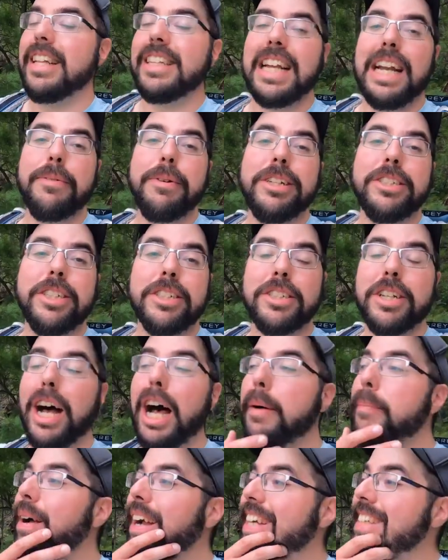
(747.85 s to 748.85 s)
Now that I reached the
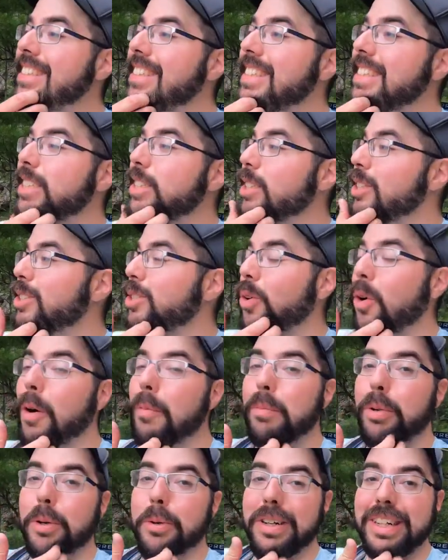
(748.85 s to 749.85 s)
top, I can see there's a
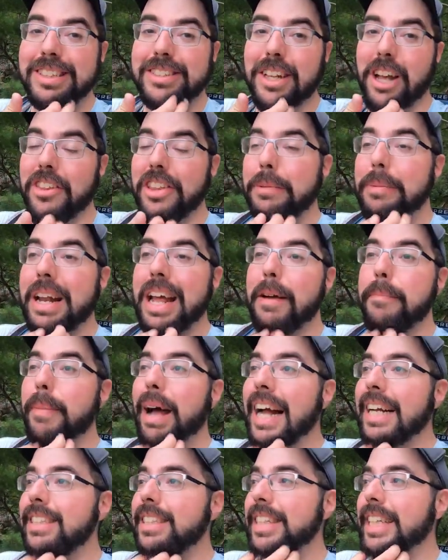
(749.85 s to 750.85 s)
storm brewing, so I think I'm gonna head
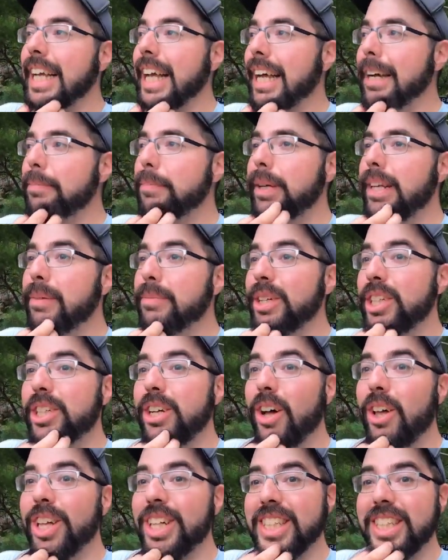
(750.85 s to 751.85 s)
back to camp and I'm gonna
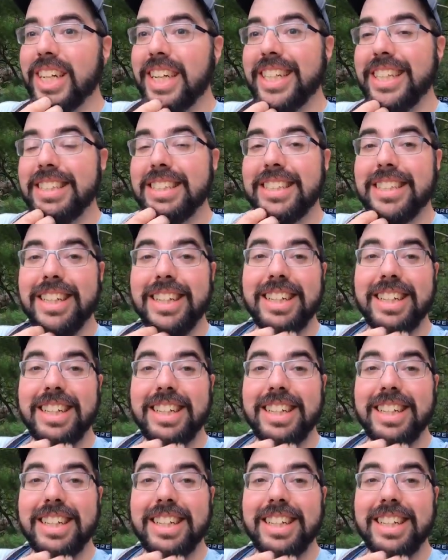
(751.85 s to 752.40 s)
call it a night.